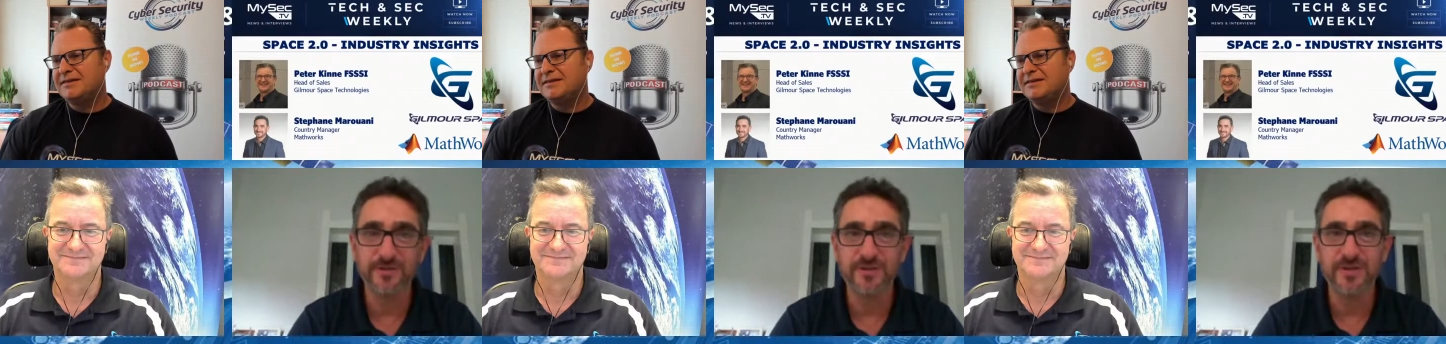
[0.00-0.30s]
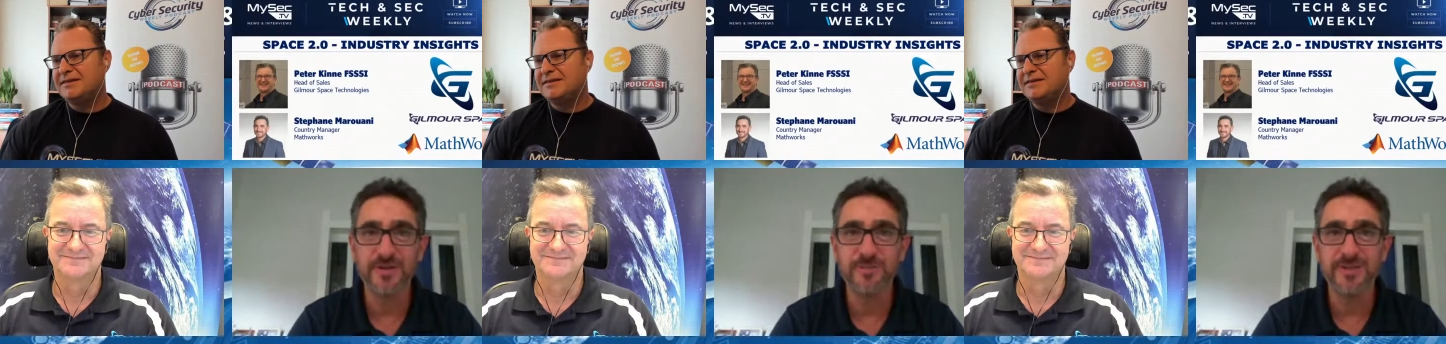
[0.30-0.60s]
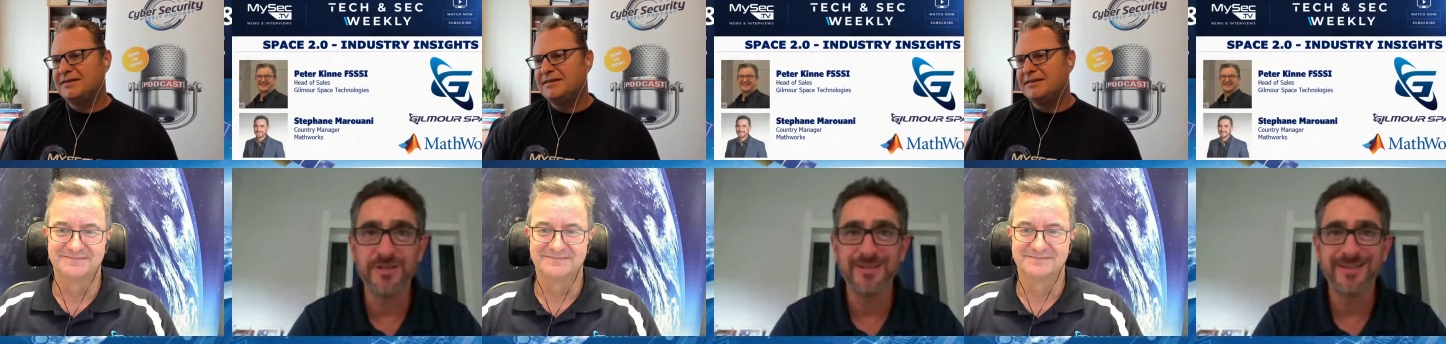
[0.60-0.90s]
Speaker 1: of the
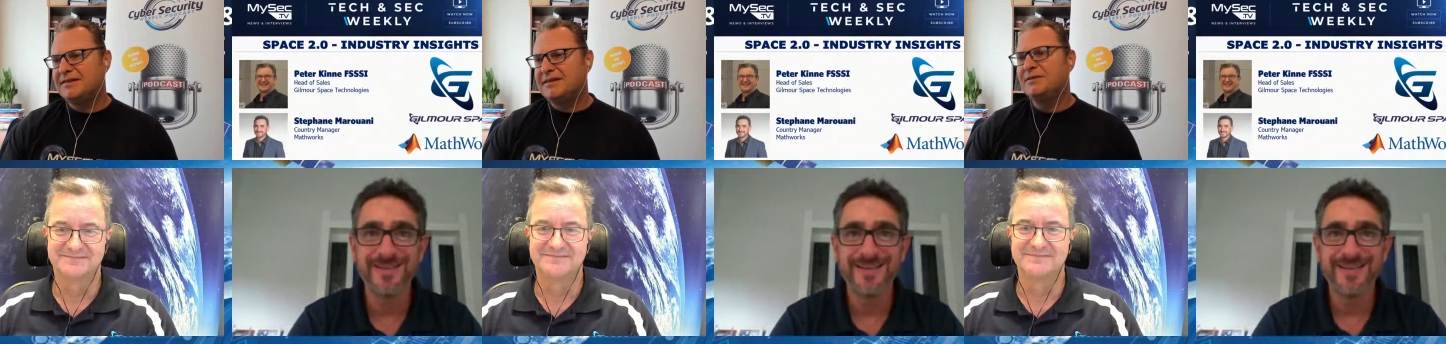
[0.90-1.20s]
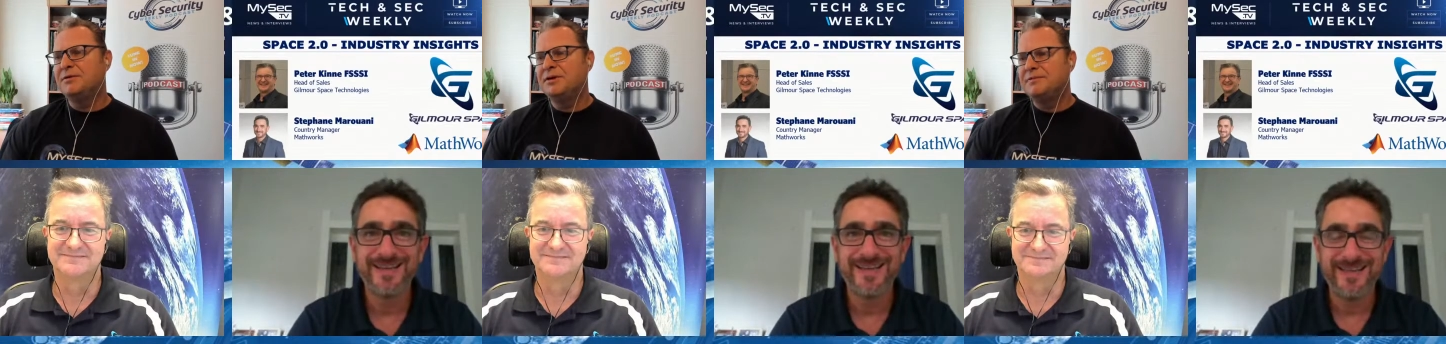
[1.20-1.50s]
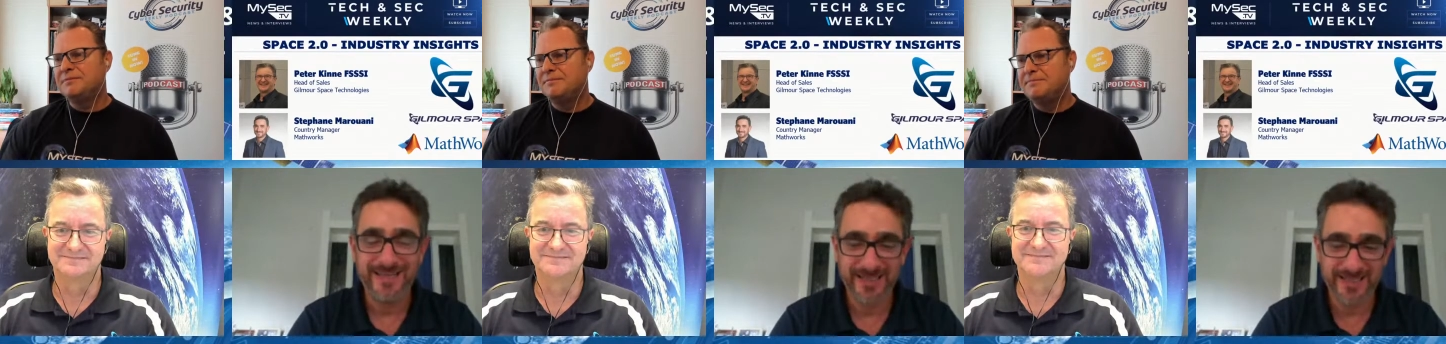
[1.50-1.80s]
company,
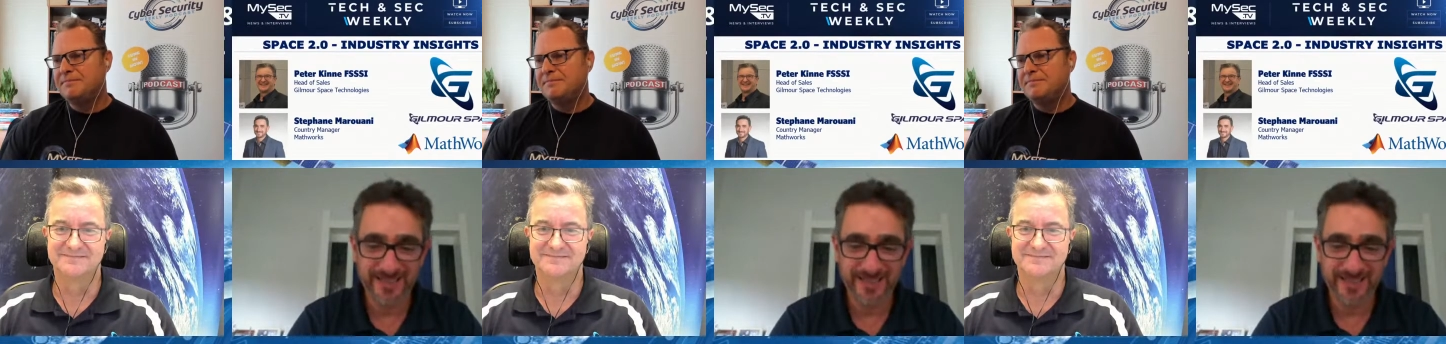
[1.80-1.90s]
wow.